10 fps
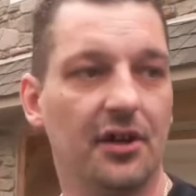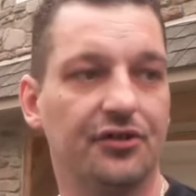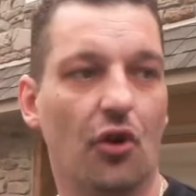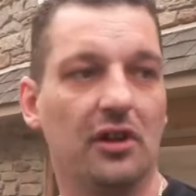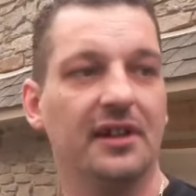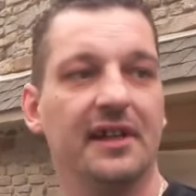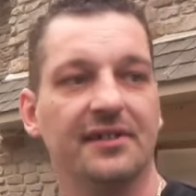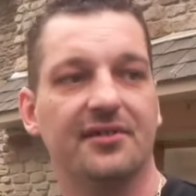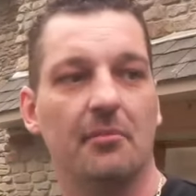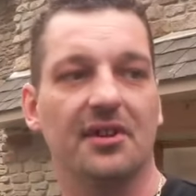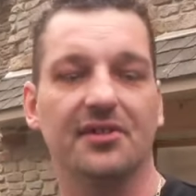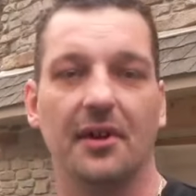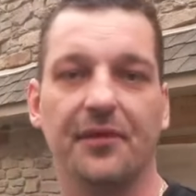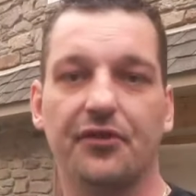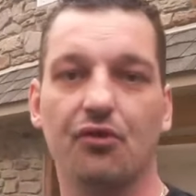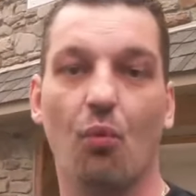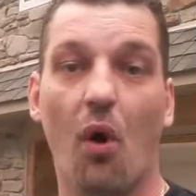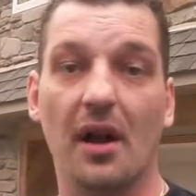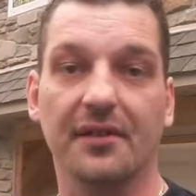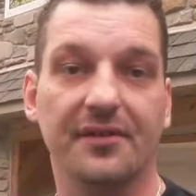starting getting some of the stuff that you
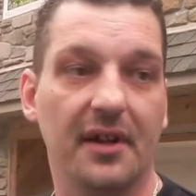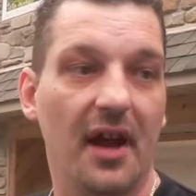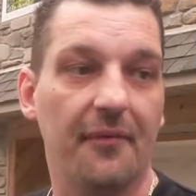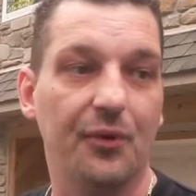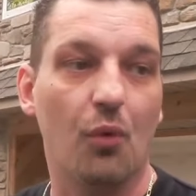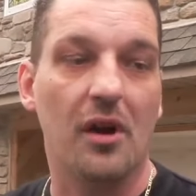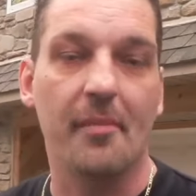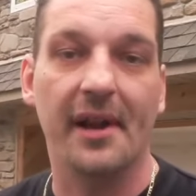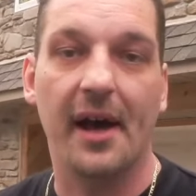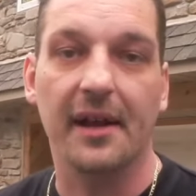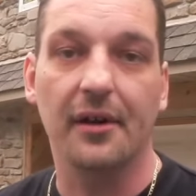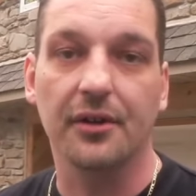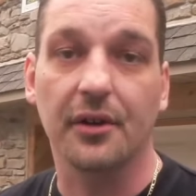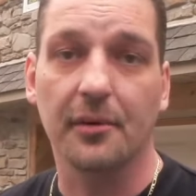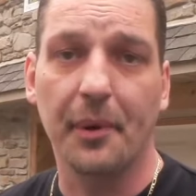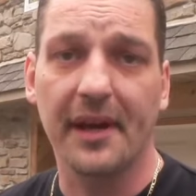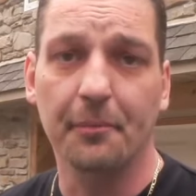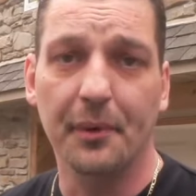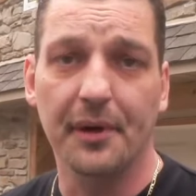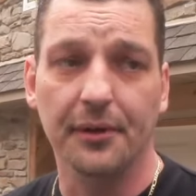want instead of having to worry about how the hell you're going to pay the
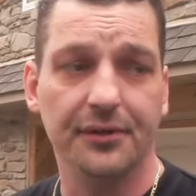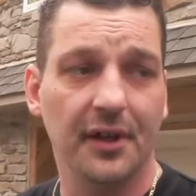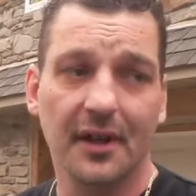bills.